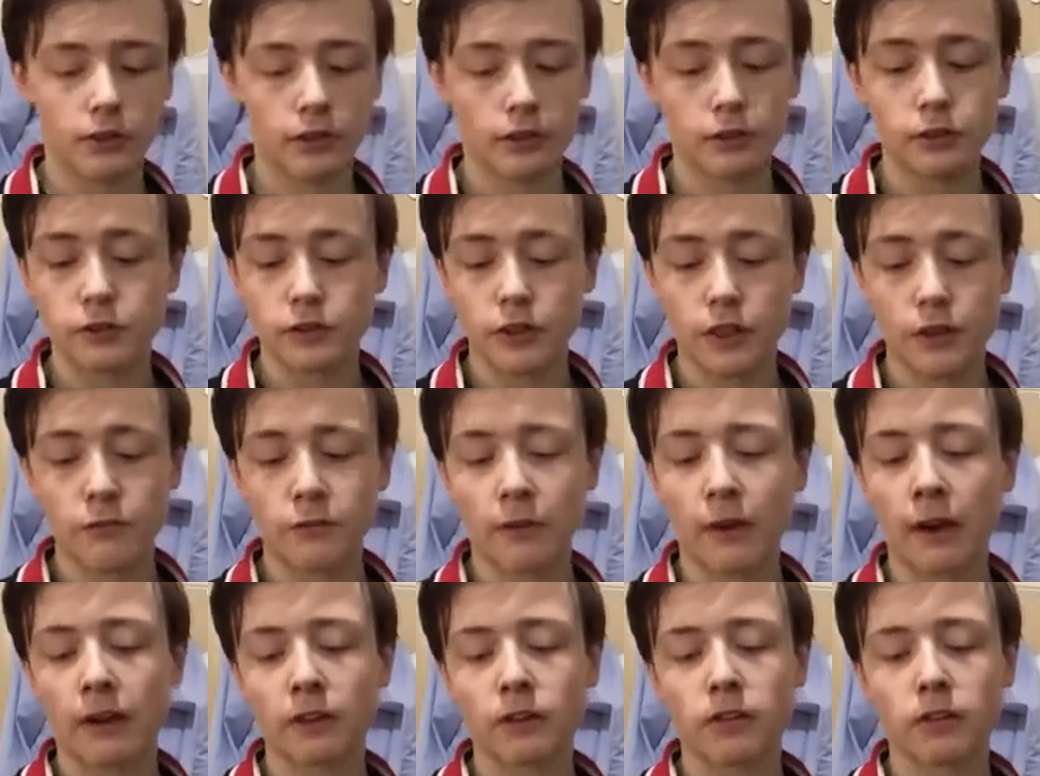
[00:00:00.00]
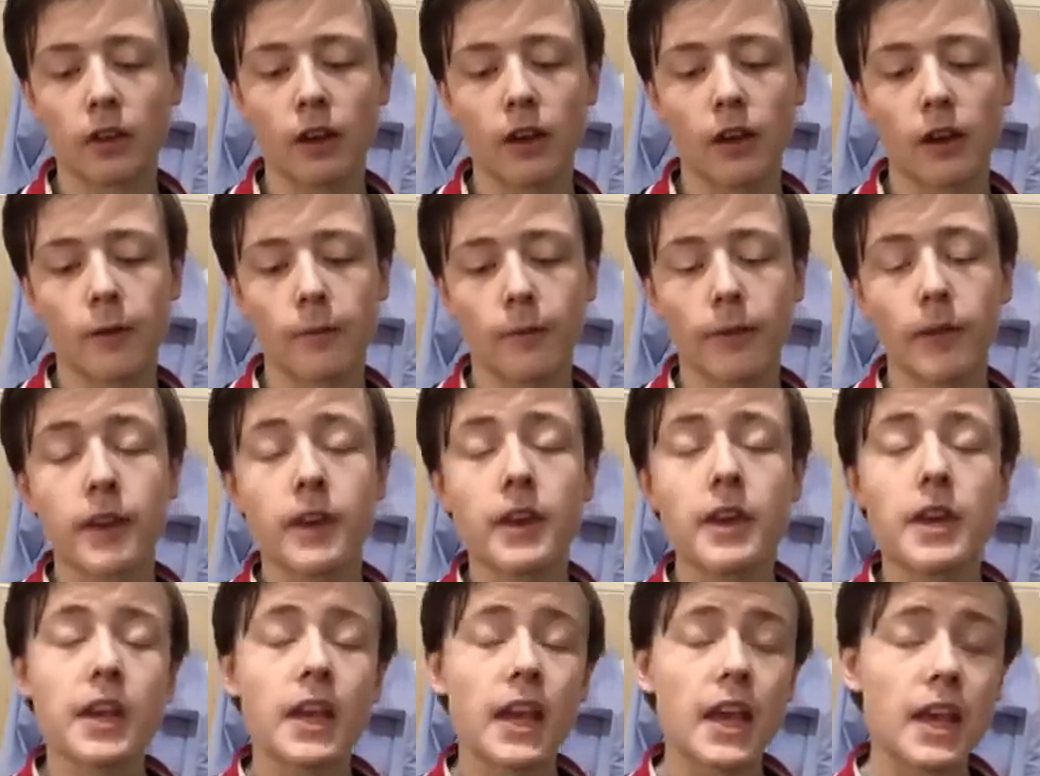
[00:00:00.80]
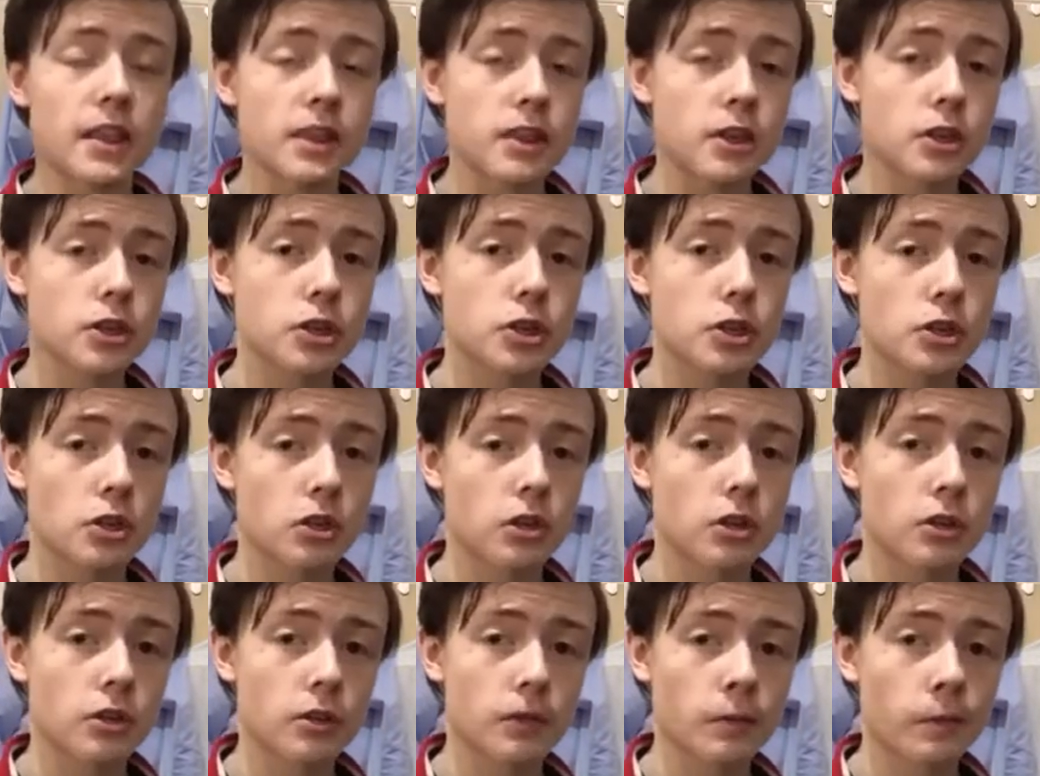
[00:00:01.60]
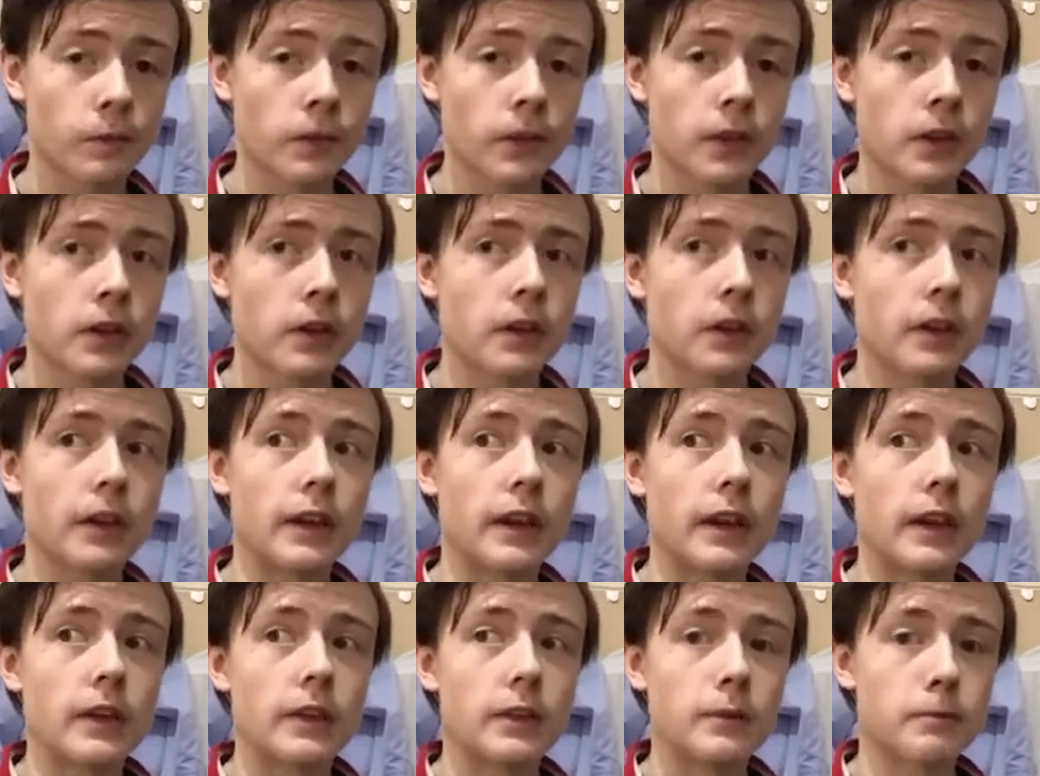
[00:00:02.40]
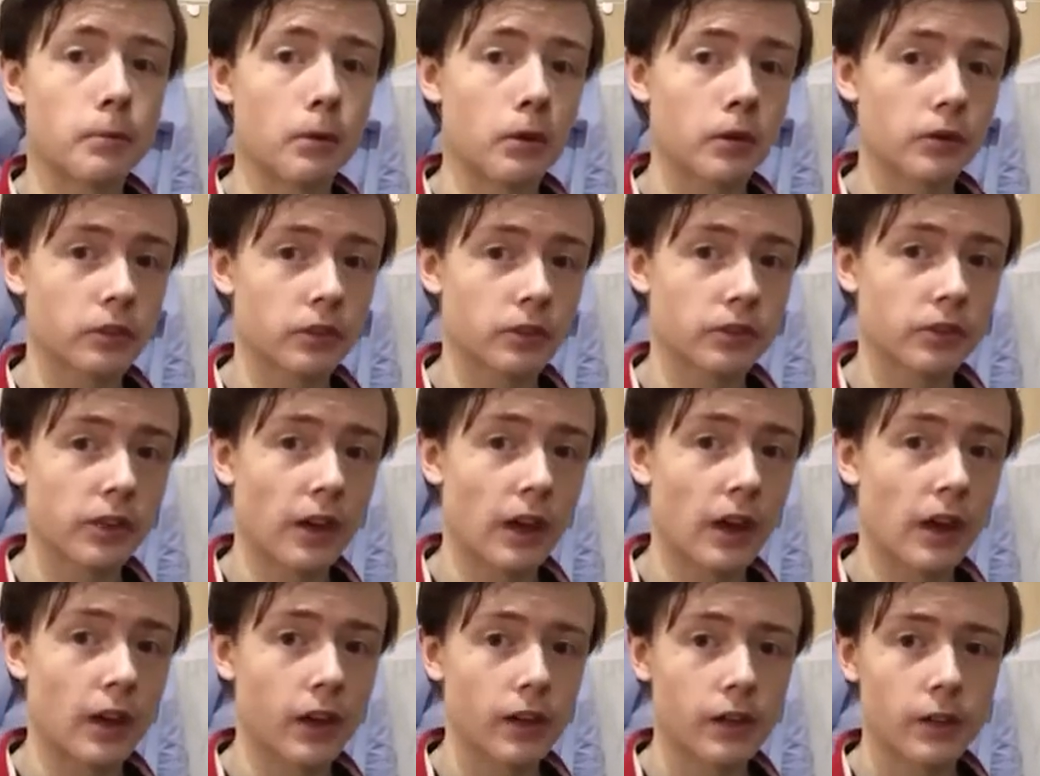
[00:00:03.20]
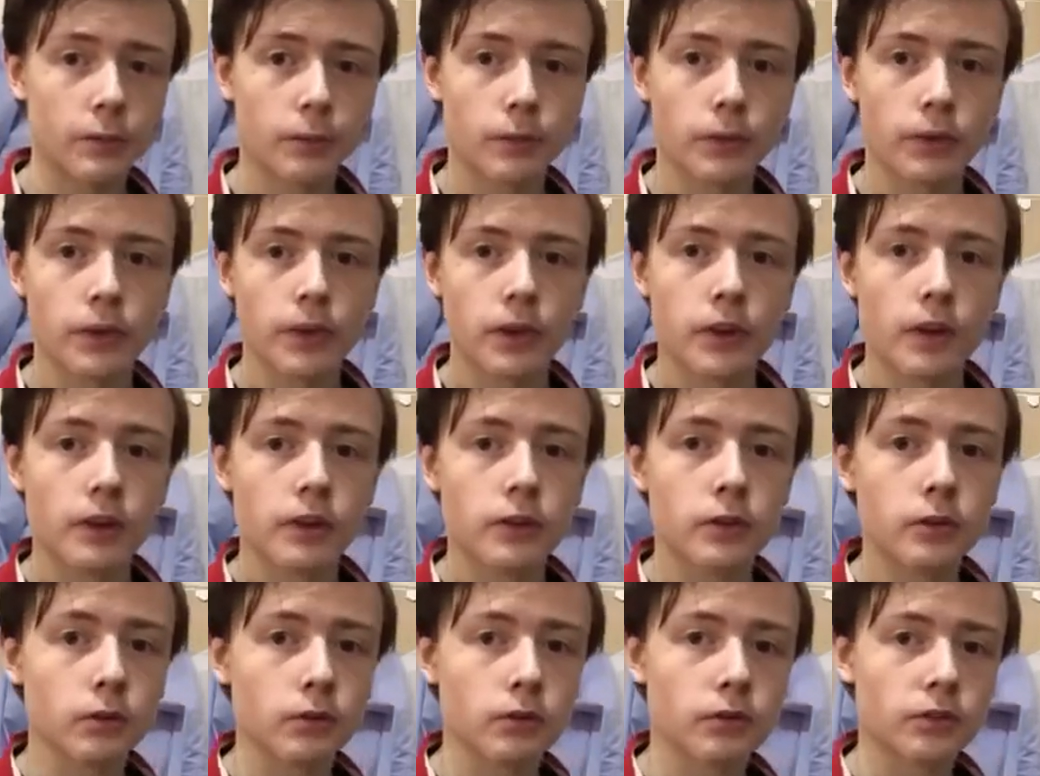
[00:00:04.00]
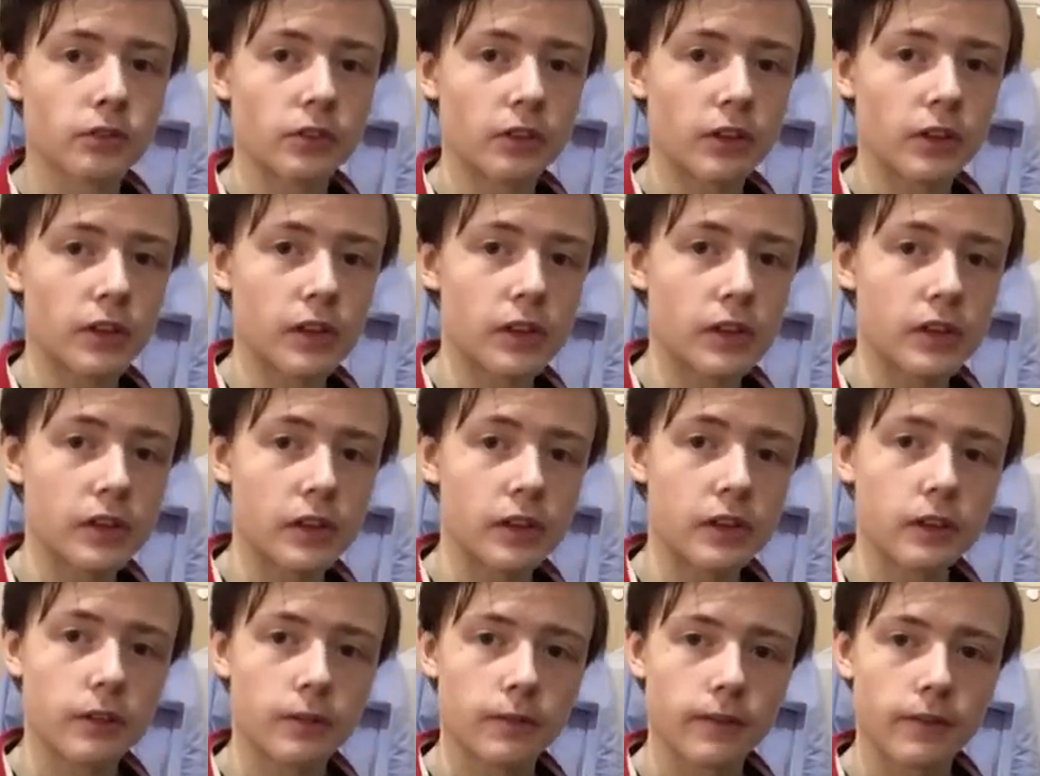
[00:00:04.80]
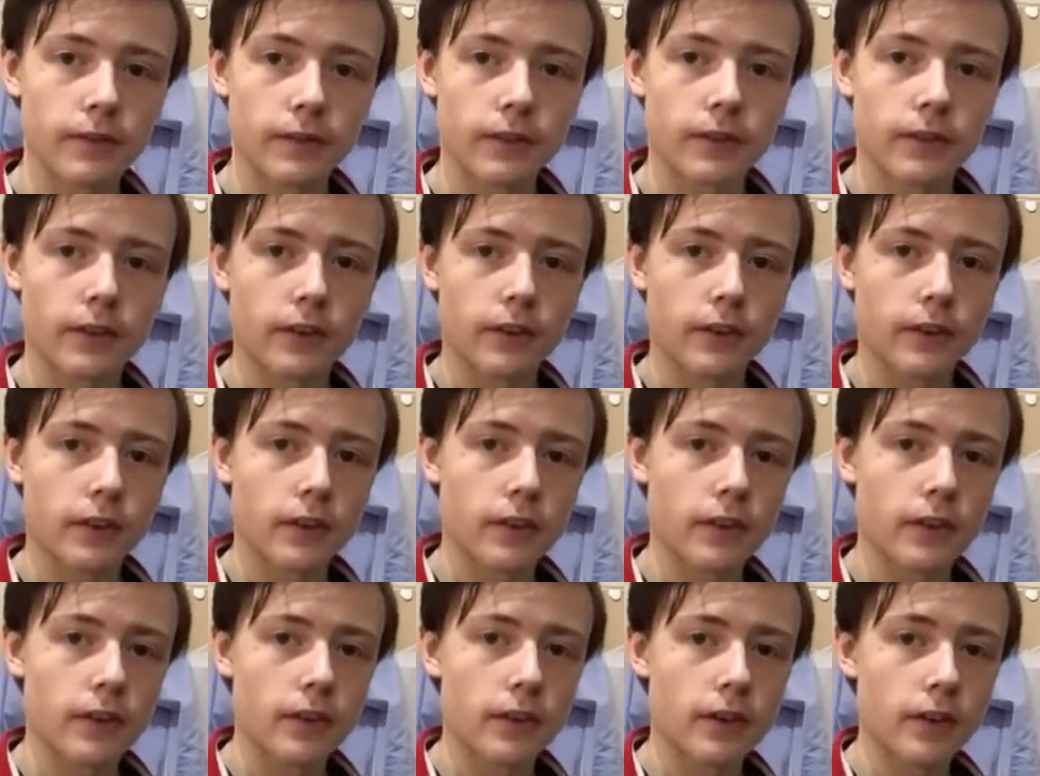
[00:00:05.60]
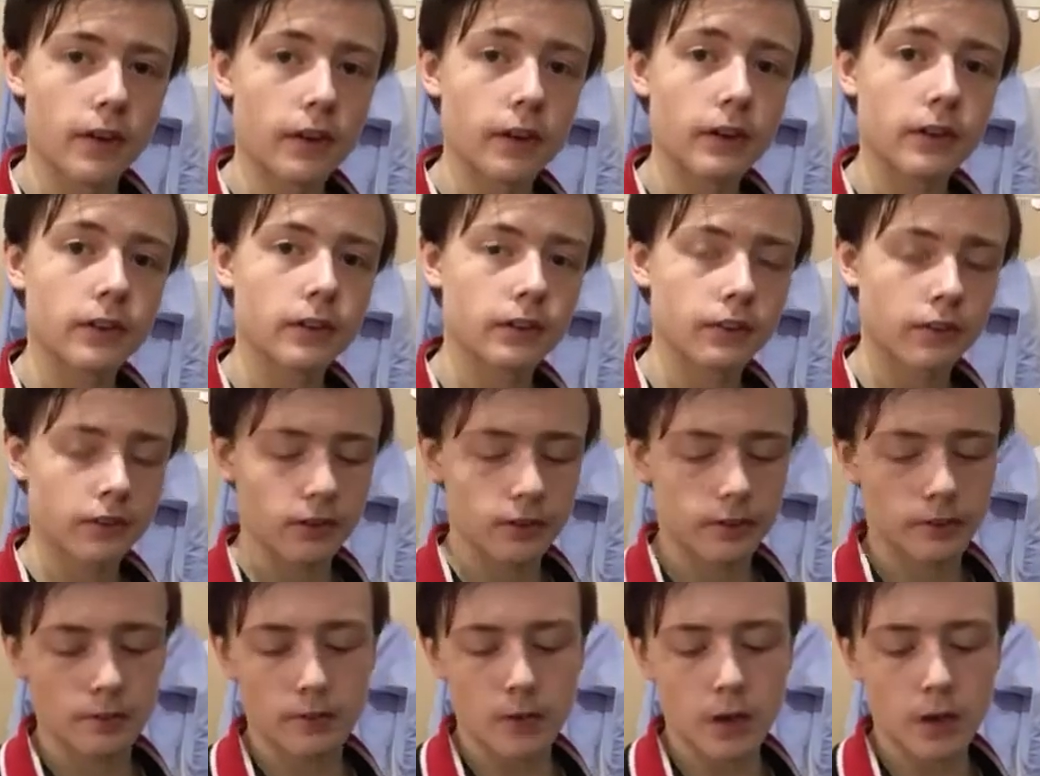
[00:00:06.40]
Is the fact that in the show, in the Poison Sky, you'll see this.